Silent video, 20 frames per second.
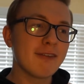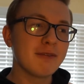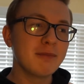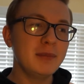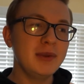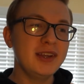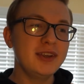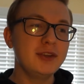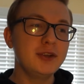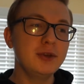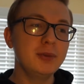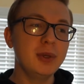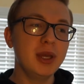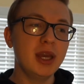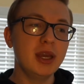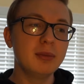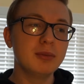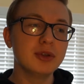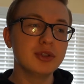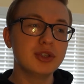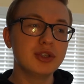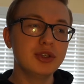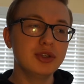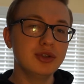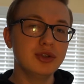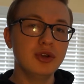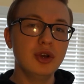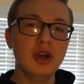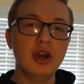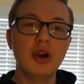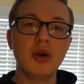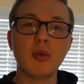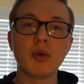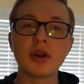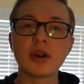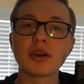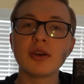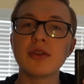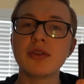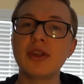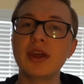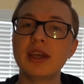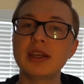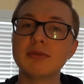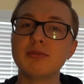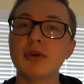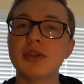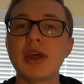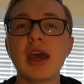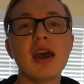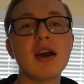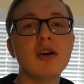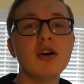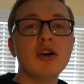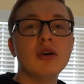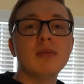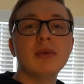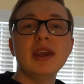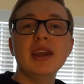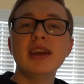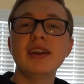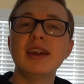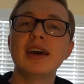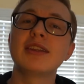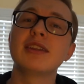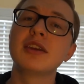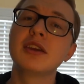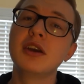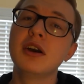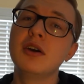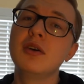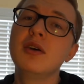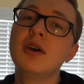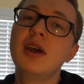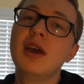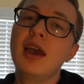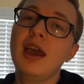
for me to be able to work on things both at home and at the go.